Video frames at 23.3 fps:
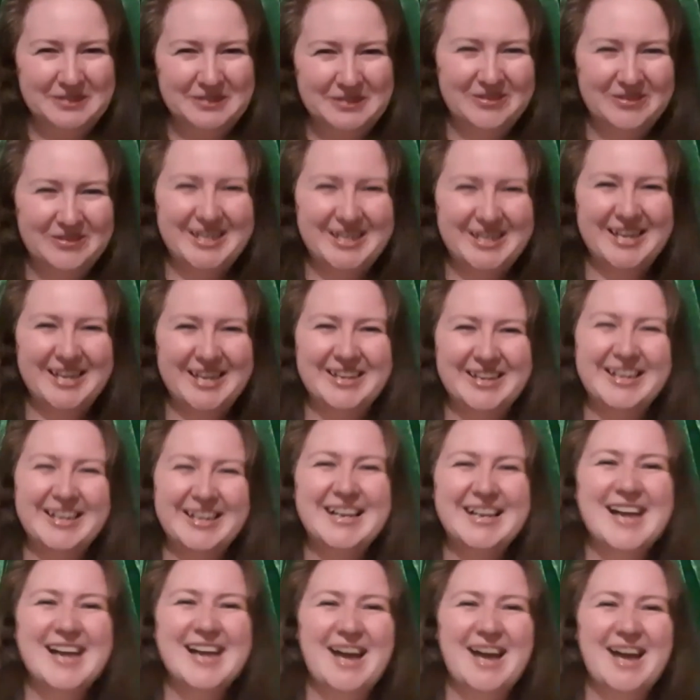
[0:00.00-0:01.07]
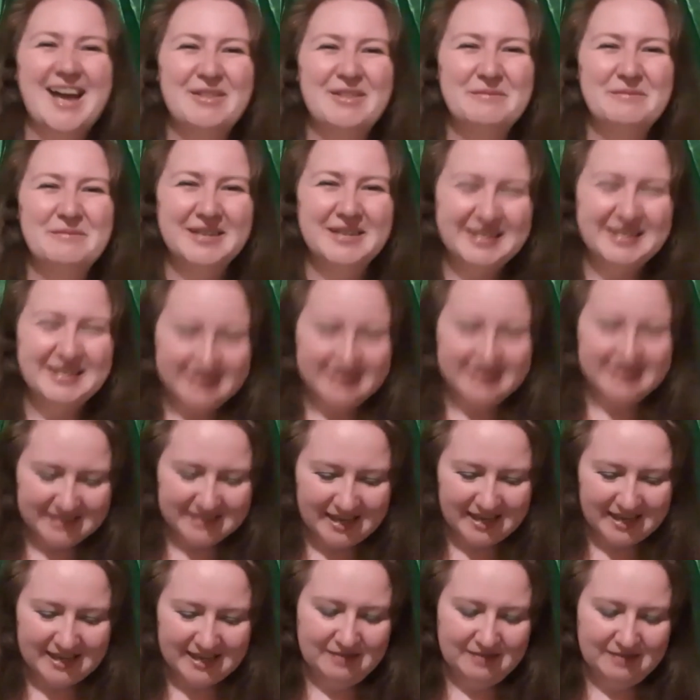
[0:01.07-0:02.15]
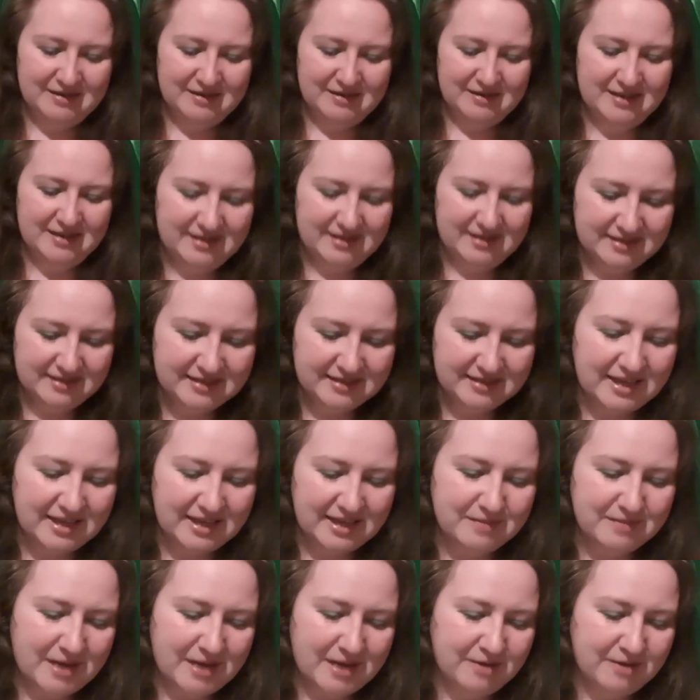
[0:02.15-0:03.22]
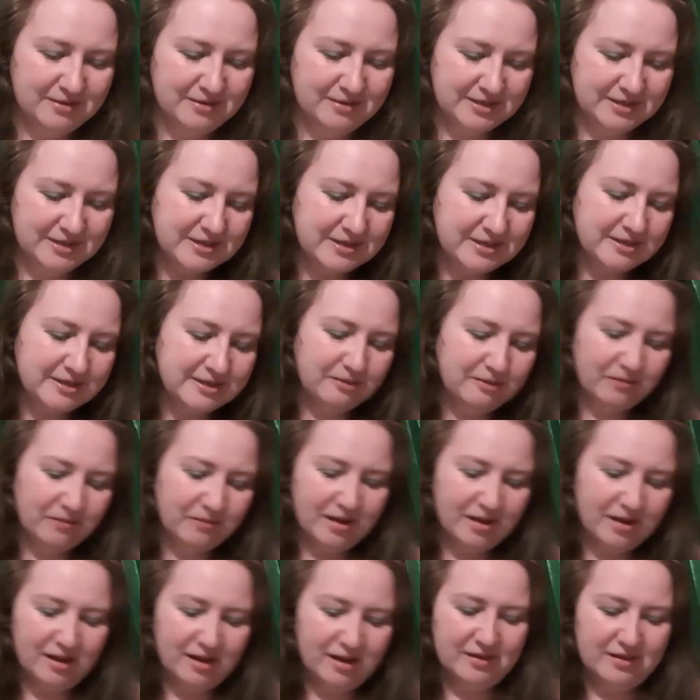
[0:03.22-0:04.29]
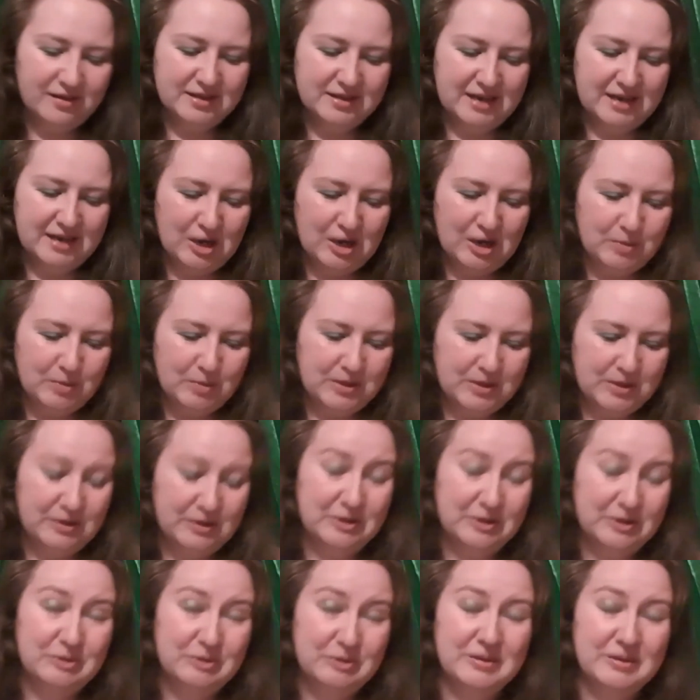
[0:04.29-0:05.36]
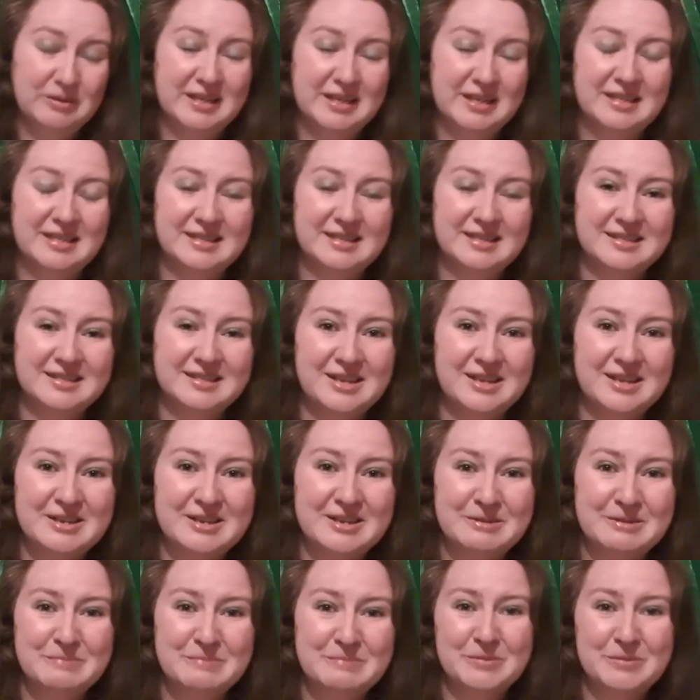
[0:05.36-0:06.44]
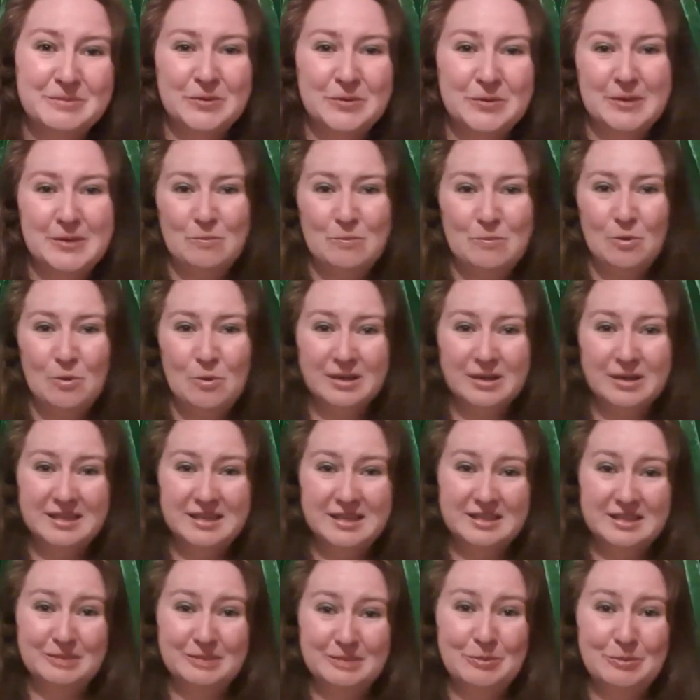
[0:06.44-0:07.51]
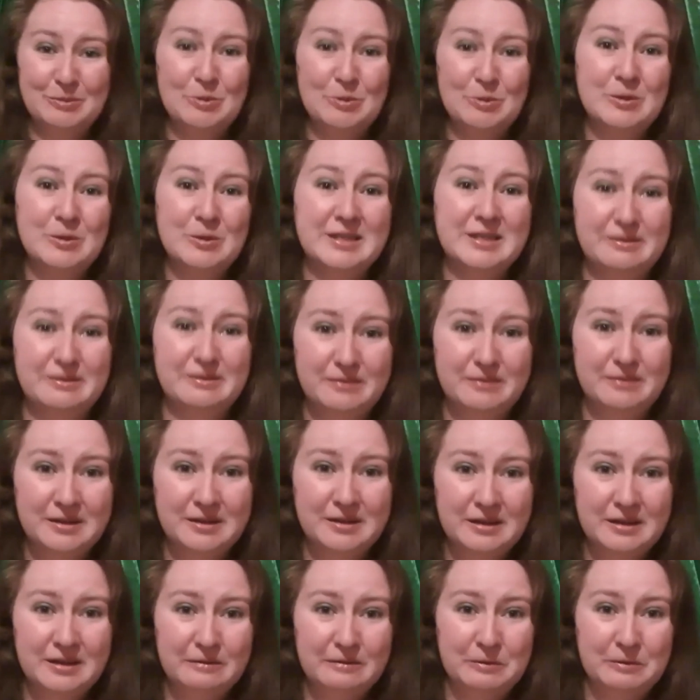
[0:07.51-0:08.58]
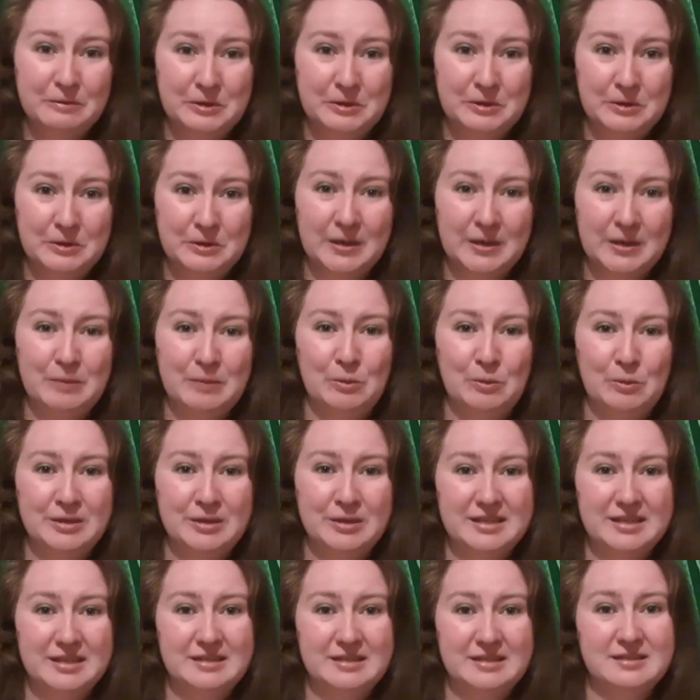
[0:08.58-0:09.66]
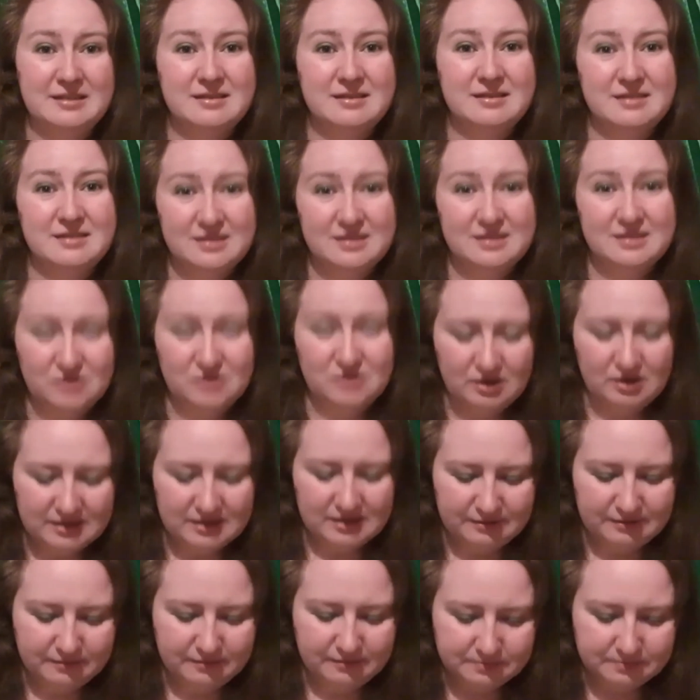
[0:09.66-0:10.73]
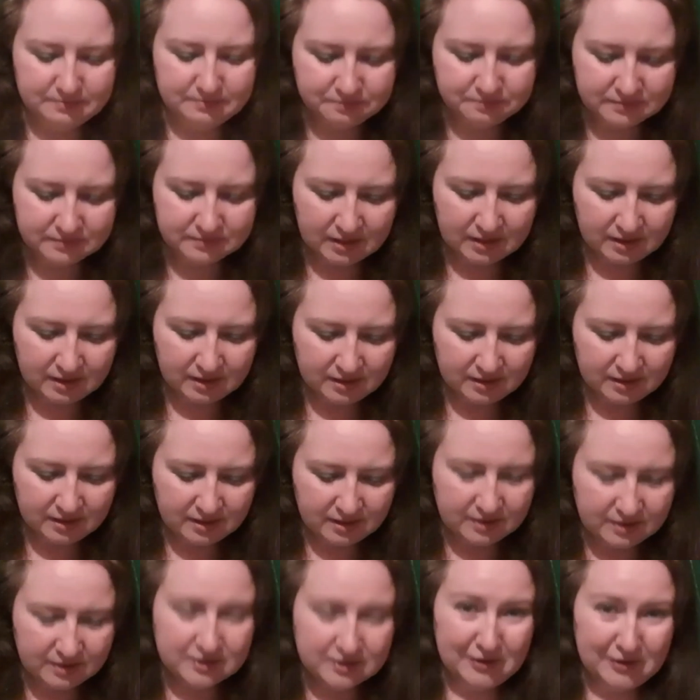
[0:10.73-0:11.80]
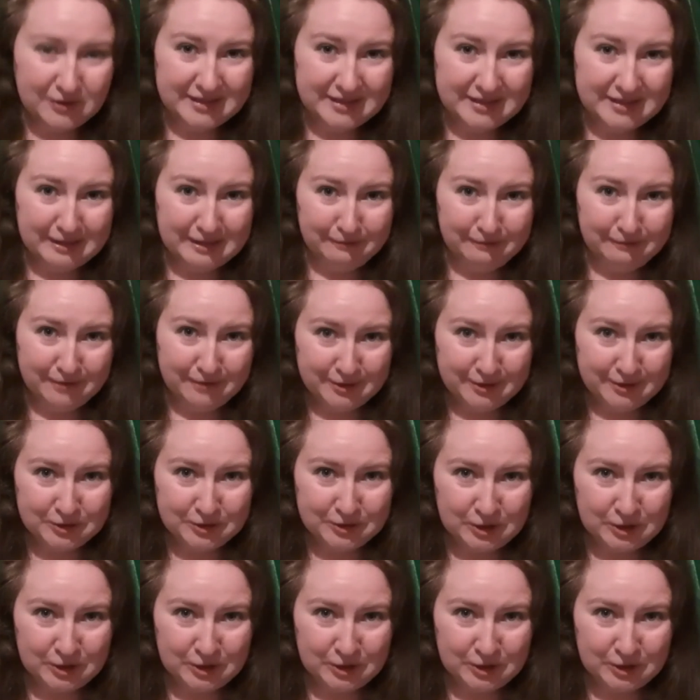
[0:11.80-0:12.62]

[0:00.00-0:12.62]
and then please do that, and I'm going to say them out to you, and these are going to help you to really discern between what is supportive for you and what is destructive. So here's our first journal prompt.